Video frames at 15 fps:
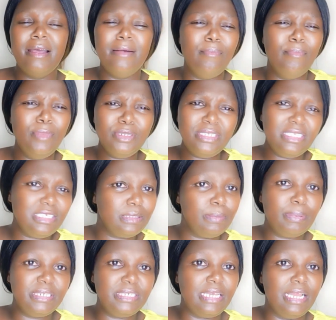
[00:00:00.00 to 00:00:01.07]
most
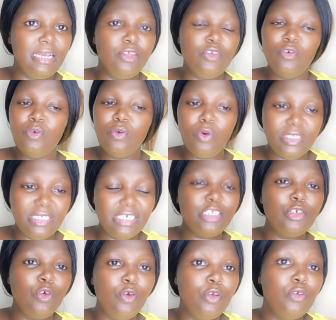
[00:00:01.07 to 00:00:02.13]
especially you're
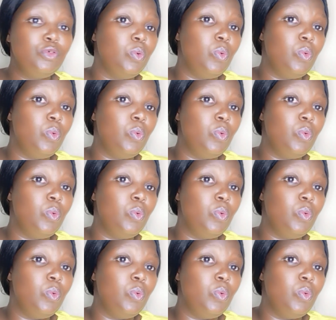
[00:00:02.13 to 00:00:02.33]
just going to